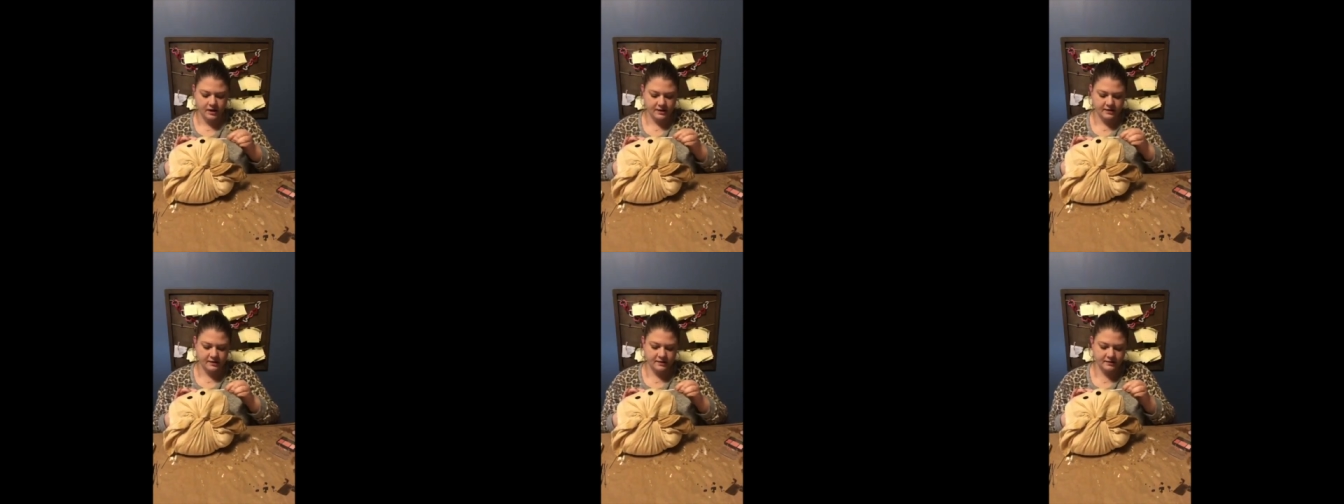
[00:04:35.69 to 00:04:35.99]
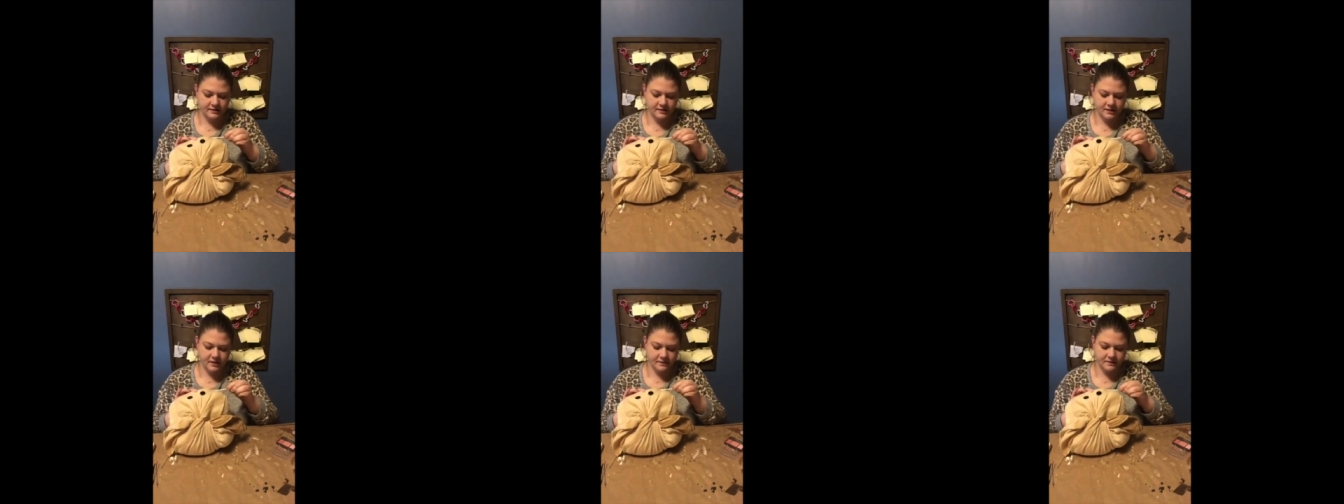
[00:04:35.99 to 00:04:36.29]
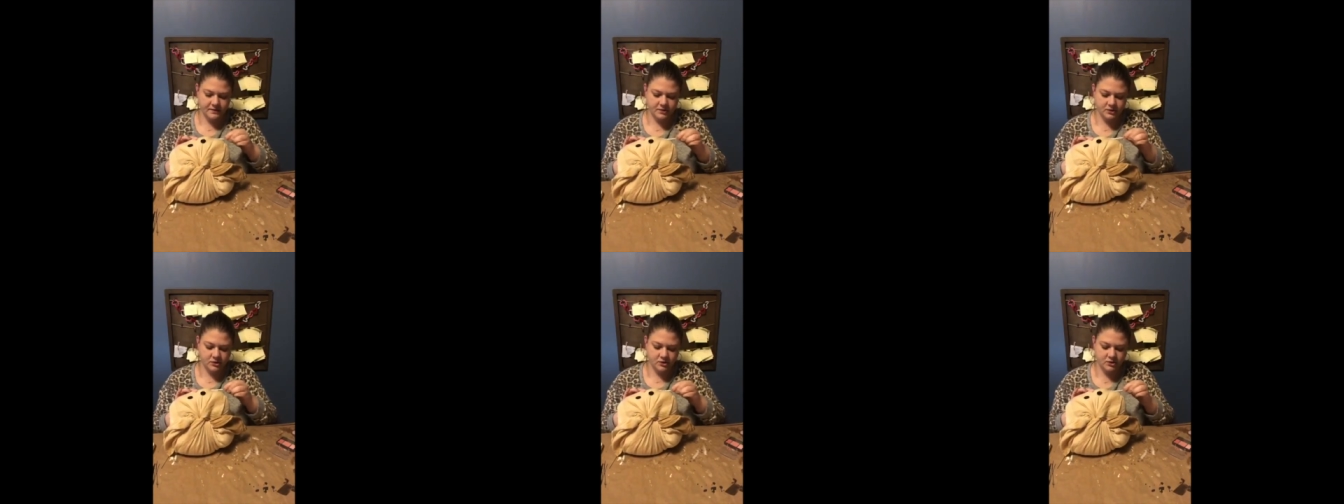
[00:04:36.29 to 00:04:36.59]
And this
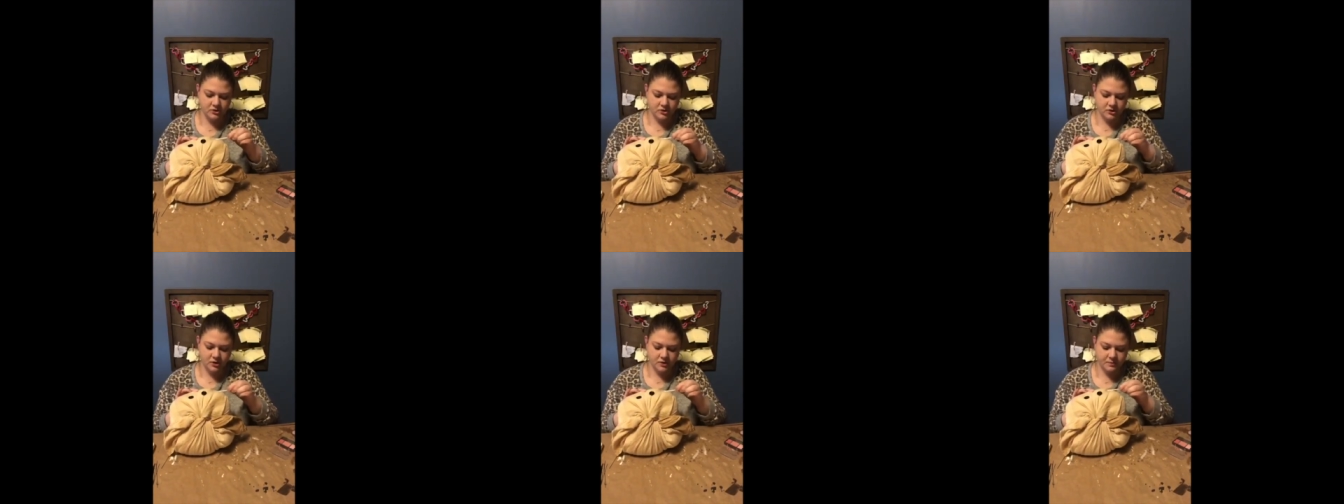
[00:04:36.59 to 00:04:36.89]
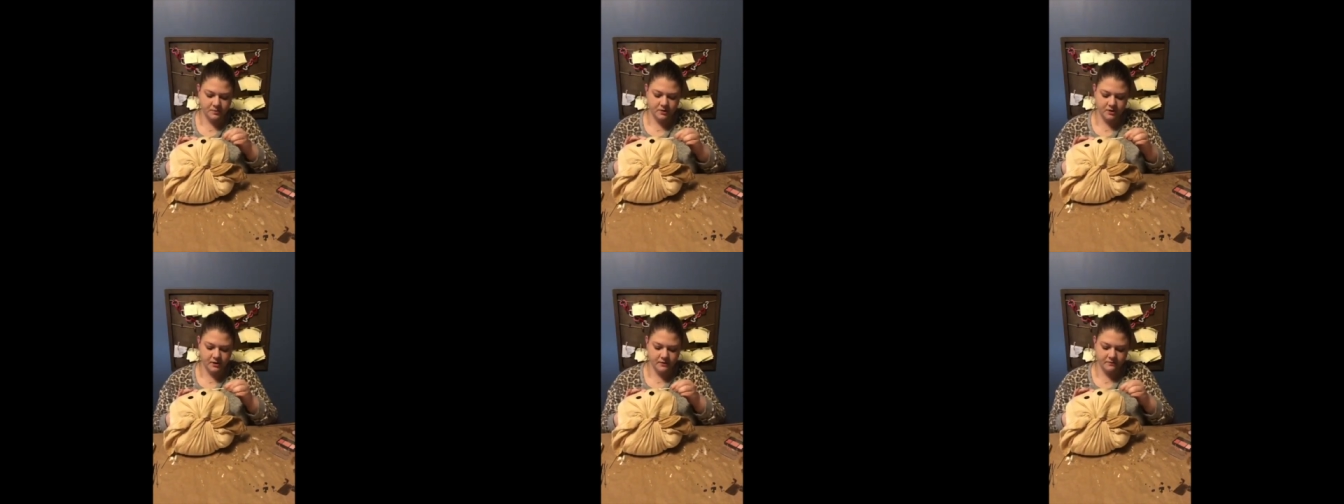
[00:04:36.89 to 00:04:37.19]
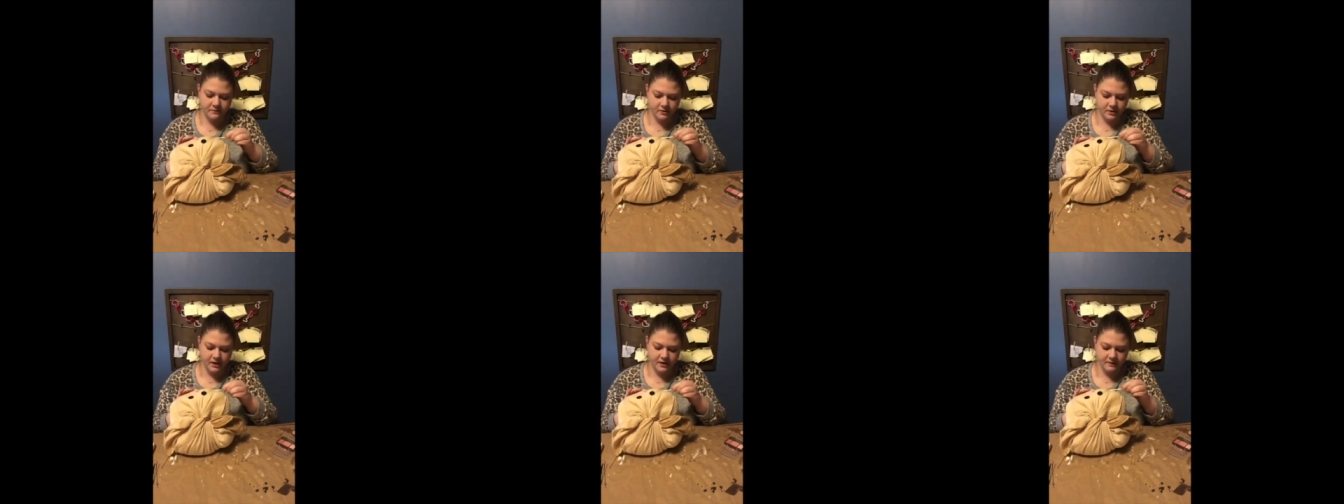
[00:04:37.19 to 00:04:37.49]
stuff is usually
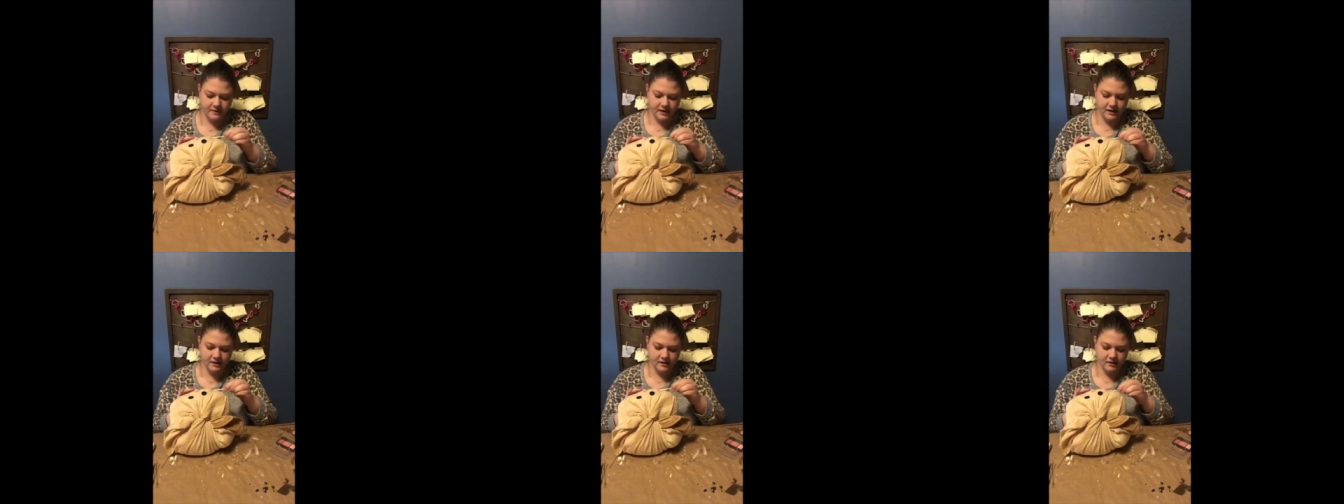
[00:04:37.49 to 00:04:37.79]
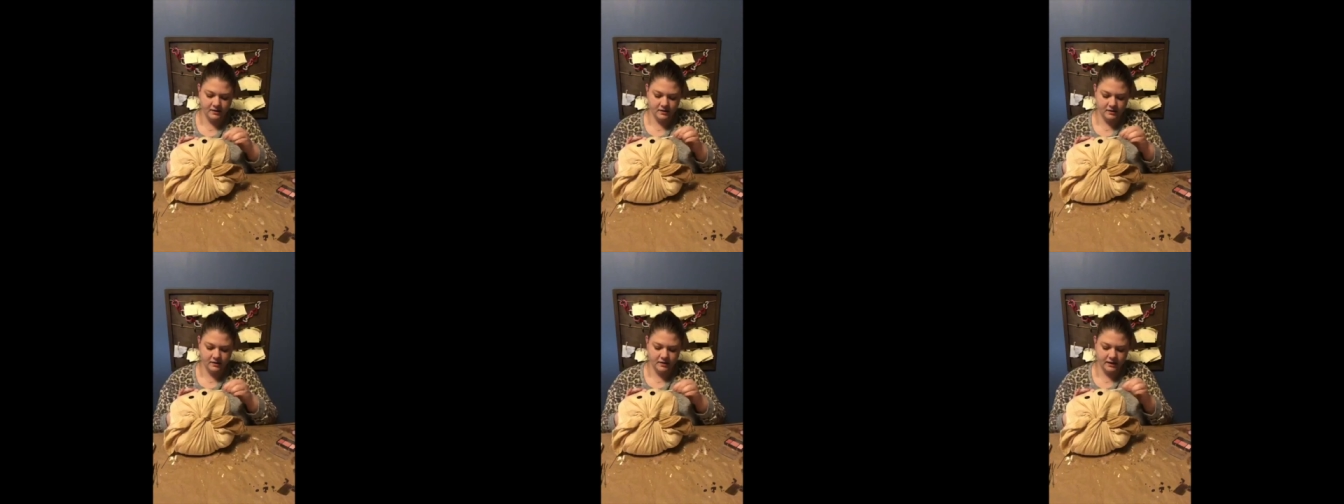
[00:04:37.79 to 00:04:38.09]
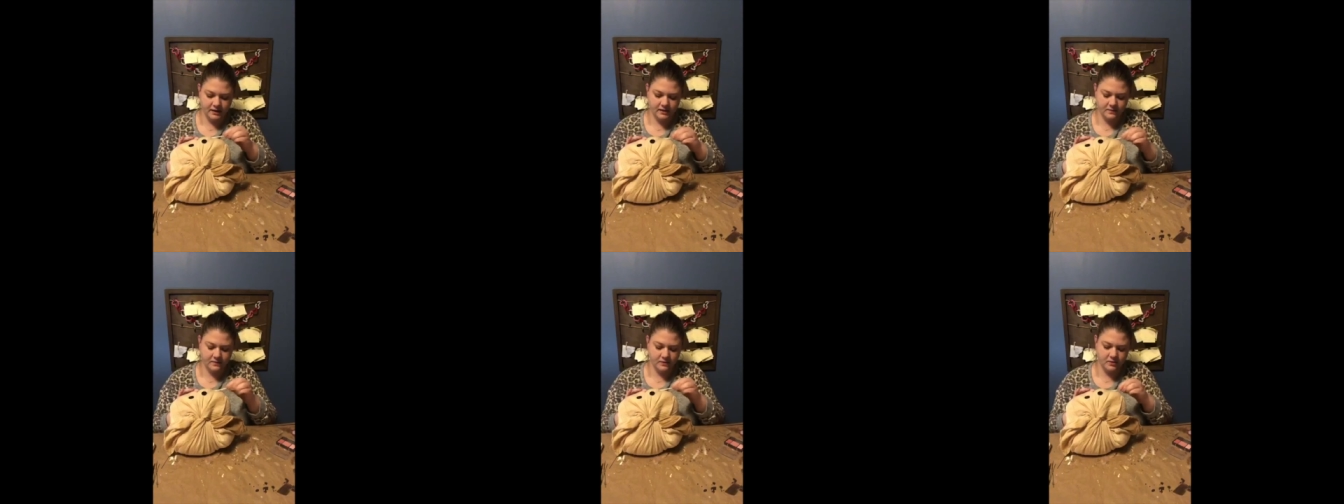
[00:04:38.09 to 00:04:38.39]
pretty forgiving.
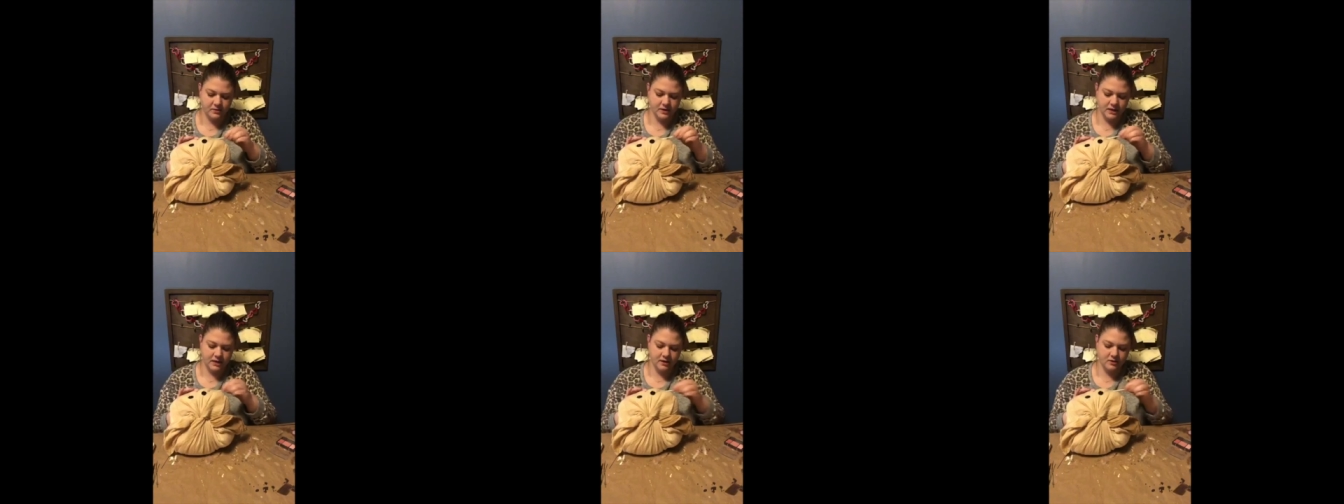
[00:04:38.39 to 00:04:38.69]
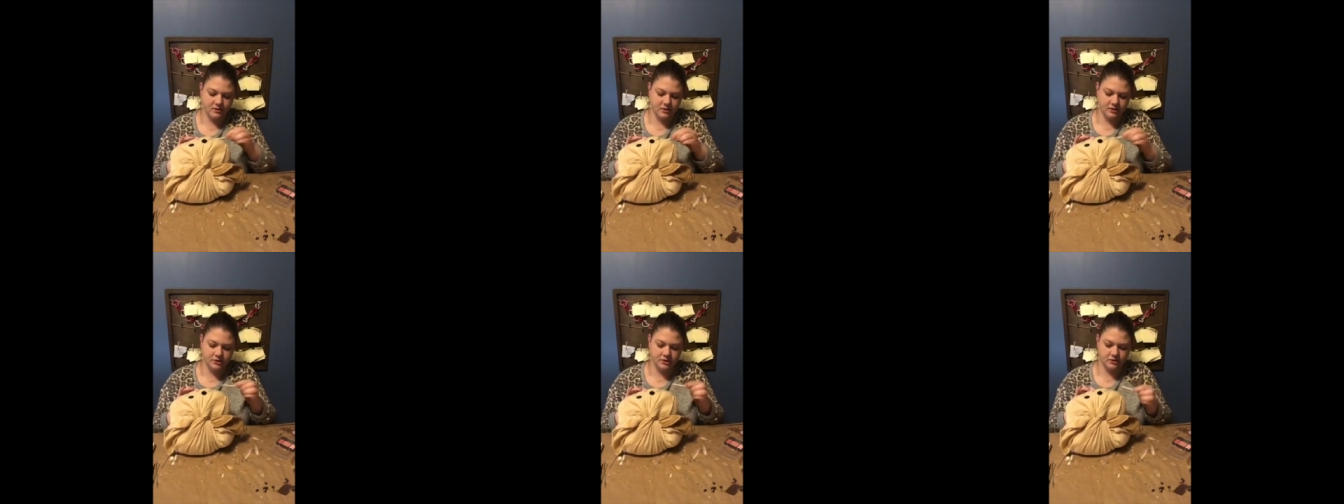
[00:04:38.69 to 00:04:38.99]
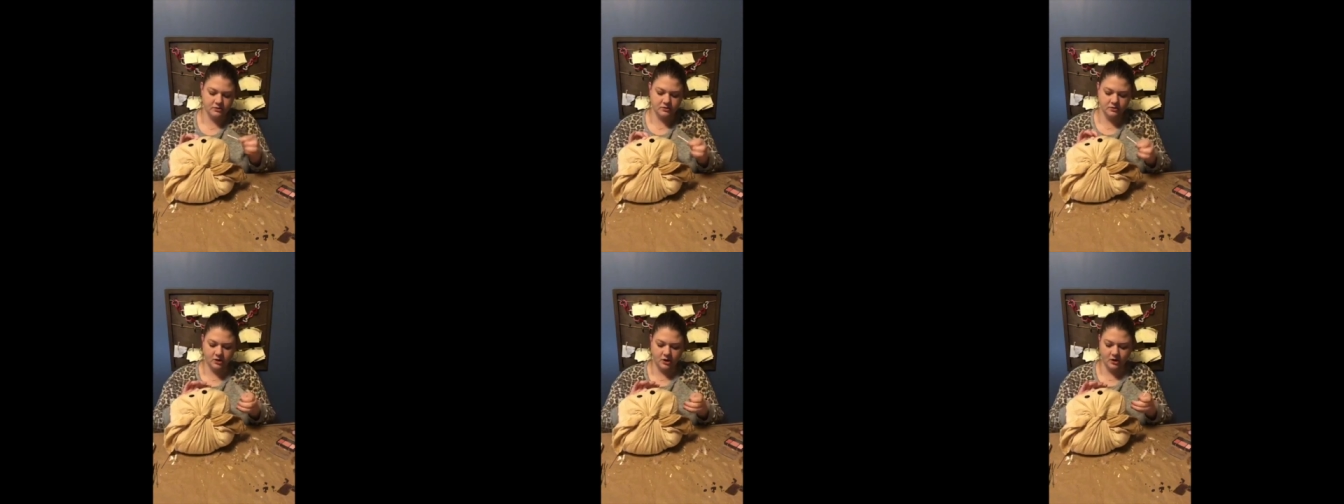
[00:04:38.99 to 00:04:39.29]
Like if you get it on
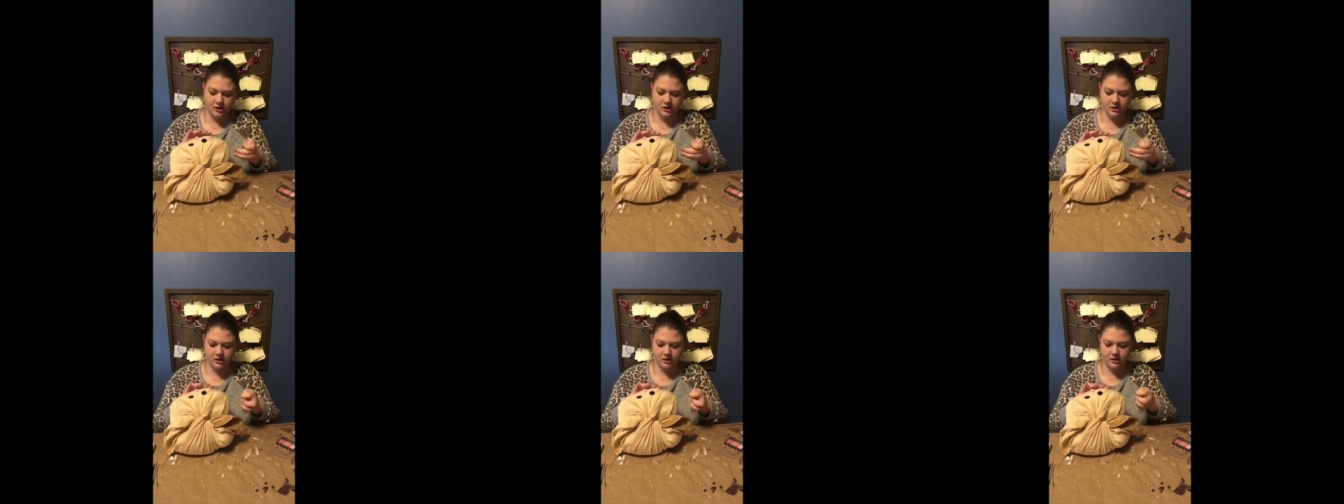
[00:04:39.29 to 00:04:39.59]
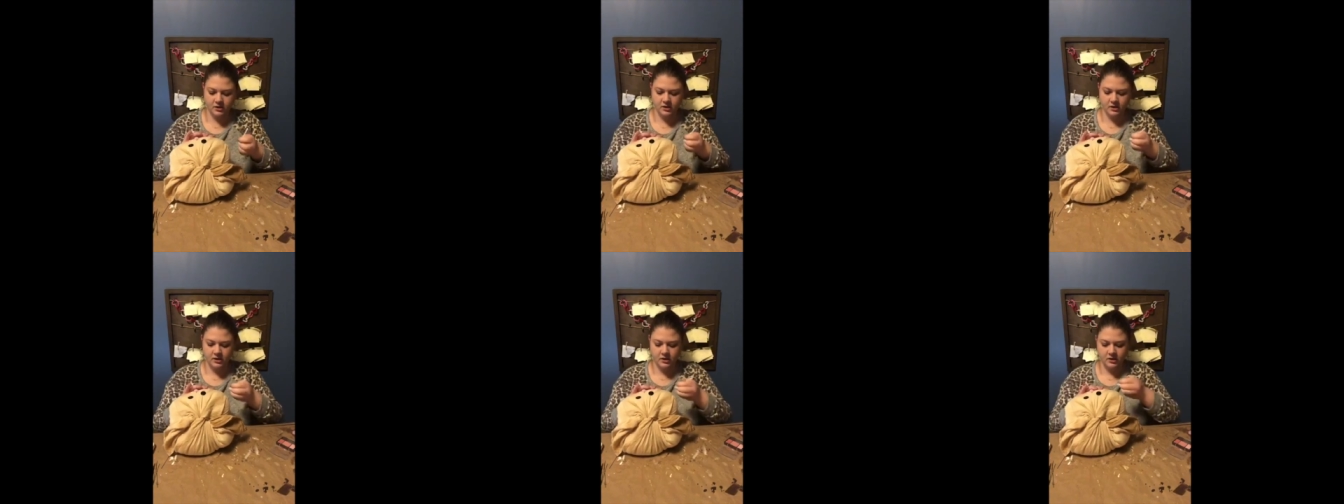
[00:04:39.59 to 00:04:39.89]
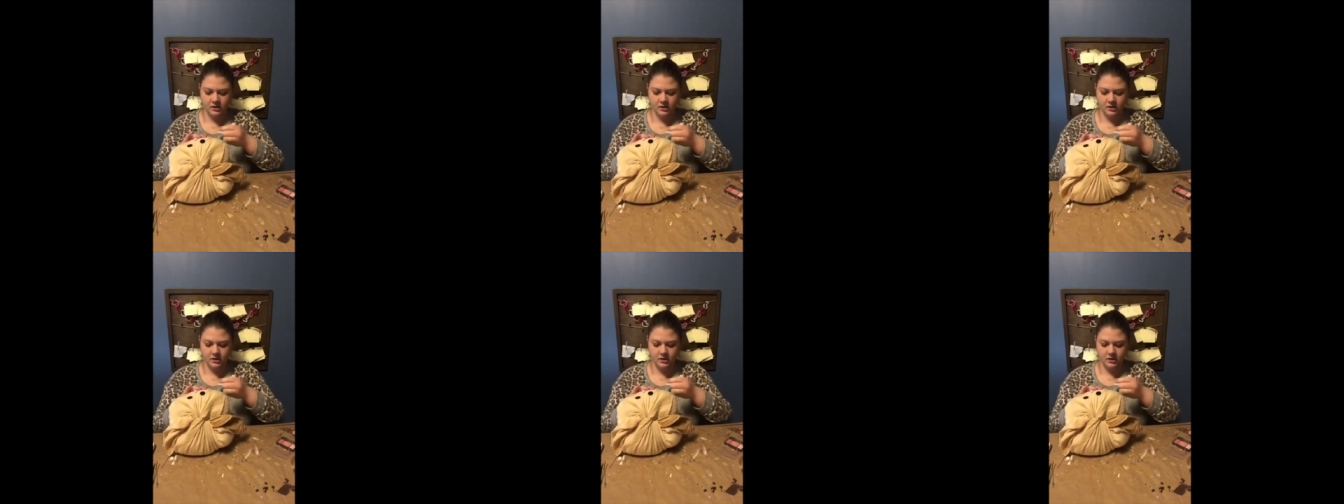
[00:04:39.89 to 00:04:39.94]
too dark.